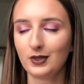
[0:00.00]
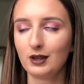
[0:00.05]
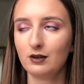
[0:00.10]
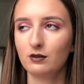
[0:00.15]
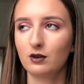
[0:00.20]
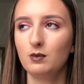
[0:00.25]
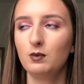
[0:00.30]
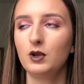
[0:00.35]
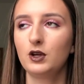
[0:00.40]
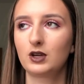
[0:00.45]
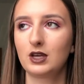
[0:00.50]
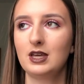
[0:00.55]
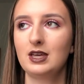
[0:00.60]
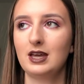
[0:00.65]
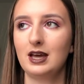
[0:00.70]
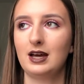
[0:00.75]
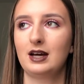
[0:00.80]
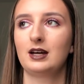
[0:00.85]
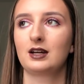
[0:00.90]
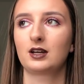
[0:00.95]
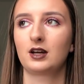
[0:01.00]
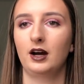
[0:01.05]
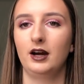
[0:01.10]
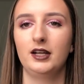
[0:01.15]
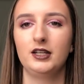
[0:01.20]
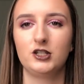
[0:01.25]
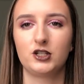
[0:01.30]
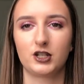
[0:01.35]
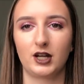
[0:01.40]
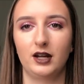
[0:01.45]
from looking at
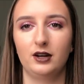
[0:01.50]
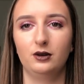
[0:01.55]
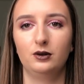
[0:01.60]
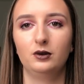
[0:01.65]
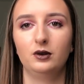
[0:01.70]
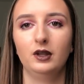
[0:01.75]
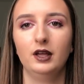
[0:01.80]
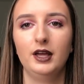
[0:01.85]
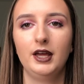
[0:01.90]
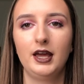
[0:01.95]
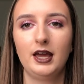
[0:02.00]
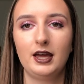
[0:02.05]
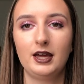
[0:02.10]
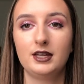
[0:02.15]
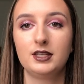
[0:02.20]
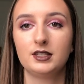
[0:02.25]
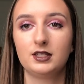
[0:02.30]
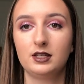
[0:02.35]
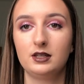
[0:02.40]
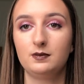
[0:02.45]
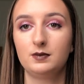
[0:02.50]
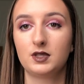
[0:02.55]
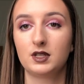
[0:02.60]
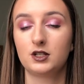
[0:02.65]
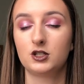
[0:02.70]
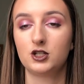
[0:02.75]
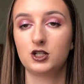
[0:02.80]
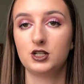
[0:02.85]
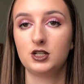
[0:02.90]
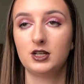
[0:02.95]
Kylie's channel, it seems
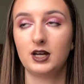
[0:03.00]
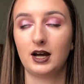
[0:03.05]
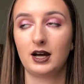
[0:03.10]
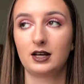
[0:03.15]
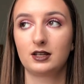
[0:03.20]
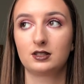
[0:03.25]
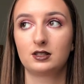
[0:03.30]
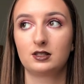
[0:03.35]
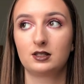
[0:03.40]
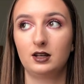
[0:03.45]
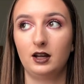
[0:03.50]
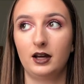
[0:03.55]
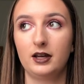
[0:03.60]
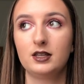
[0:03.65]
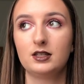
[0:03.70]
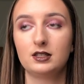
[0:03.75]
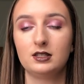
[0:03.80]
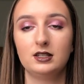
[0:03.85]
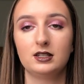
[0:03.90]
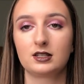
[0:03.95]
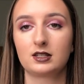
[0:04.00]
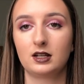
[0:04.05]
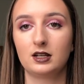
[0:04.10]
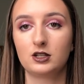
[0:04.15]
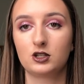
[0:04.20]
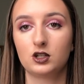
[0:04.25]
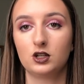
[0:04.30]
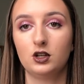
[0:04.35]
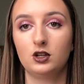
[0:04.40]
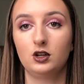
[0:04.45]
that she has likes and
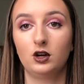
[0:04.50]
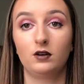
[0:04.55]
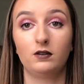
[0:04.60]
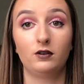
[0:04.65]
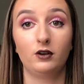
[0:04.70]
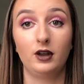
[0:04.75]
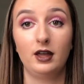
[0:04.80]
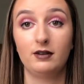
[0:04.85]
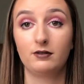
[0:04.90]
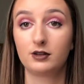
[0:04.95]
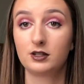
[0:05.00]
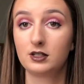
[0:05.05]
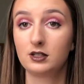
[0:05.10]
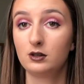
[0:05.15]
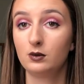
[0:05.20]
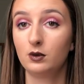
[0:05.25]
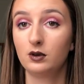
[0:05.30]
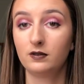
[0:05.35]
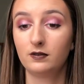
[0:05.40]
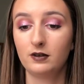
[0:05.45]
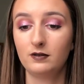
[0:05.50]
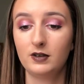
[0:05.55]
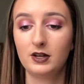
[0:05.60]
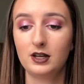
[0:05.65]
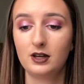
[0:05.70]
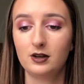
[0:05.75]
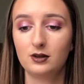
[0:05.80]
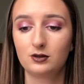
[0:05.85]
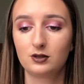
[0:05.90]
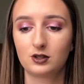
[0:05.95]
dislikes turned off on every single one of her
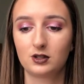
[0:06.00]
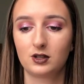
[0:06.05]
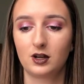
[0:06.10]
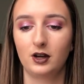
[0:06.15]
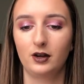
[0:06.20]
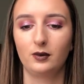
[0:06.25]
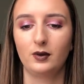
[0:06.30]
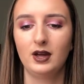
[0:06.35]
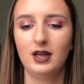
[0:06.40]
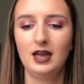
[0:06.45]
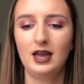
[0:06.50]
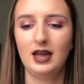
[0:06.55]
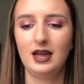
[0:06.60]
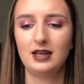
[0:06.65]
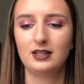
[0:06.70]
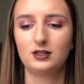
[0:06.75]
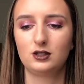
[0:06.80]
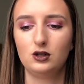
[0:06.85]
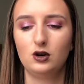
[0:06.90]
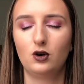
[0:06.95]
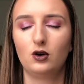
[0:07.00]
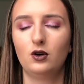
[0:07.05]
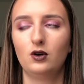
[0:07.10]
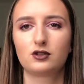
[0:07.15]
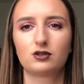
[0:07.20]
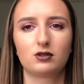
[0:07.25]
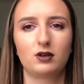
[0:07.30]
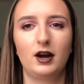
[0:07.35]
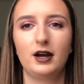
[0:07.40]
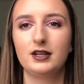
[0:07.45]
videos, so it's not
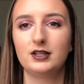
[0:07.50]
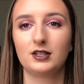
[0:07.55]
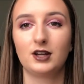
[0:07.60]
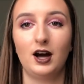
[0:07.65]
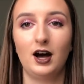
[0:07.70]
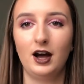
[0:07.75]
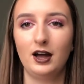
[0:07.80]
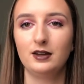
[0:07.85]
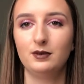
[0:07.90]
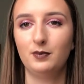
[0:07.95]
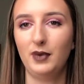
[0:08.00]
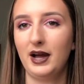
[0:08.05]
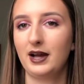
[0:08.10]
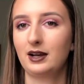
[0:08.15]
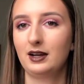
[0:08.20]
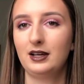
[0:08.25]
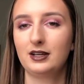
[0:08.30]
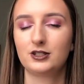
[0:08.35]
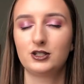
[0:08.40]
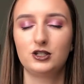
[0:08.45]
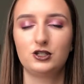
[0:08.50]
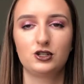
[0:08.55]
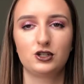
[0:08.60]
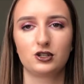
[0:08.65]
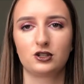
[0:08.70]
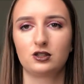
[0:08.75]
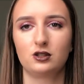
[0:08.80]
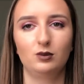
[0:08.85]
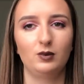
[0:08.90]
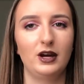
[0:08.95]
trying to hide backlash, it's
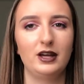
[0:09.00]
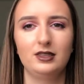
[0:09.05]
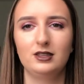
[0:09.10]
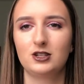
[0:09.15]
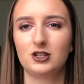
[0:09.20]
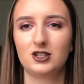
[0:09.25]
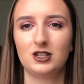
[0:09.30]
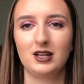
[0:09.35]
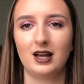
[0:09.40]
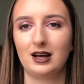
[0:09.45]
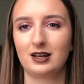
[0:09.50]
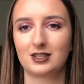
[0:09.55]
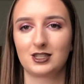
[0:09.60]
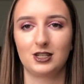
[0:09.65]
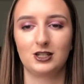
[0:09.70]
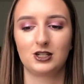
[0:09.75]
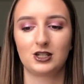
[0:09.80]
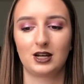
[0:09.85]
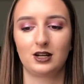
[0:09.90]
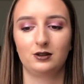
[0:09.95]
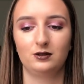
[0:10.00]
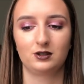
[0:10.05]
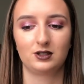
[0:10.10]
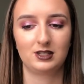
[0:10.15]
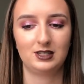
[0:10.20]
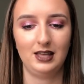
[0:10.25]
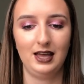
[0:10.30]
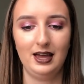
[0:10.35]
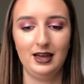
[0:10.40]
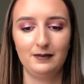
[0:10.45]
just the way that she has her channel
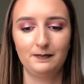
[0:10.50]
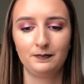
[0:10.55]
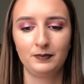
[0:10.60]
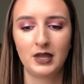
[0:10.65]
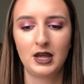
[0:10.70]
set.